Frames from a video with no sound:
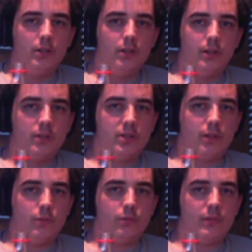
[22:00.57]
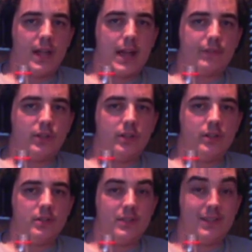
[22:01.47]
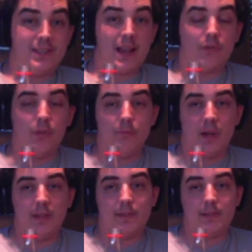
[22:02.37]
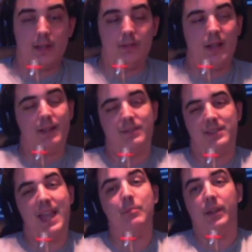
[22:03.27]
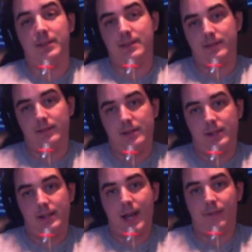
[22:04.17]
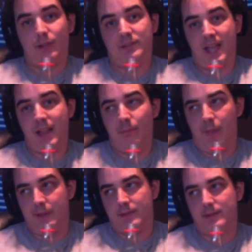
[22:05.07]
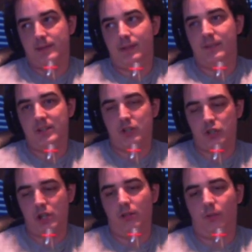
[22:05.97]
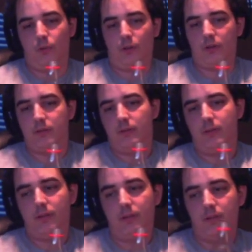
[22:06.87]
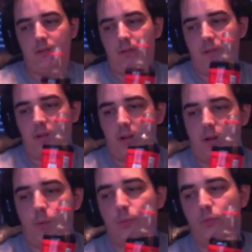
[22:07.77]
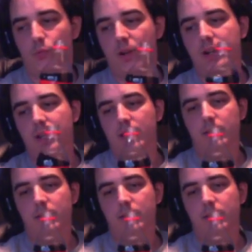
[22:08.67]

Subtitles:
So after several months, not even 10 months, after 10 months of this shitlord, you know, running it,